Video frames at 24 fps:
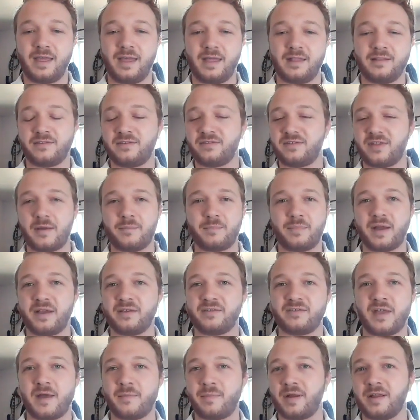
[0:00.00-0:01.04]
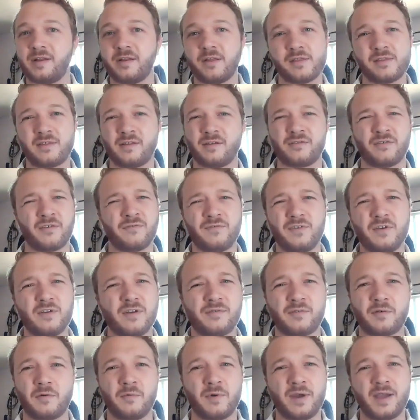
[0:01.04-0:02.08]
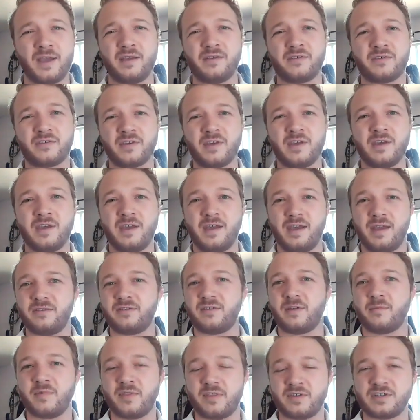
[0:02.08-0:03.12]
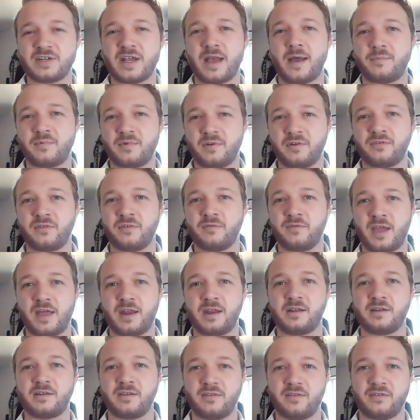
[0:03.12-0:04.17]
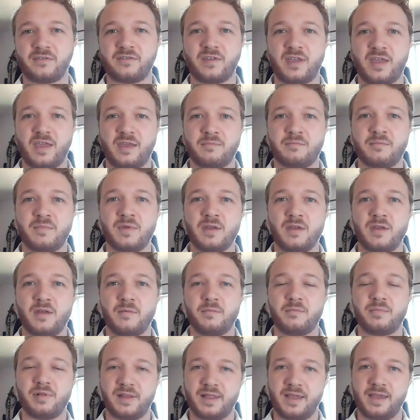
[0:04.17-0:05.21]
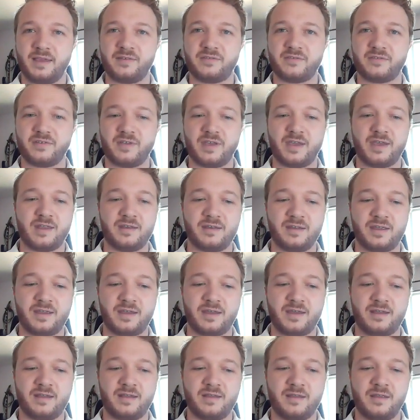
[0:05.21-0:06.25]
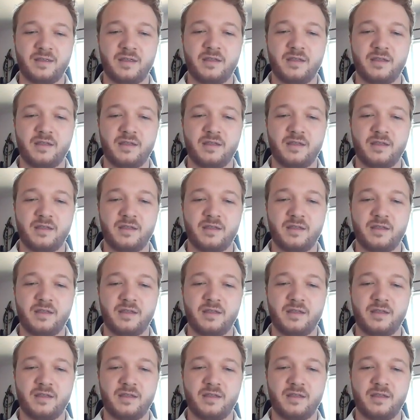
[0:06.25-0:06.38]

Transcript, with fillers: and step by step. I know that there's a few different ways in some of the chapters of getting to the same place, and uh,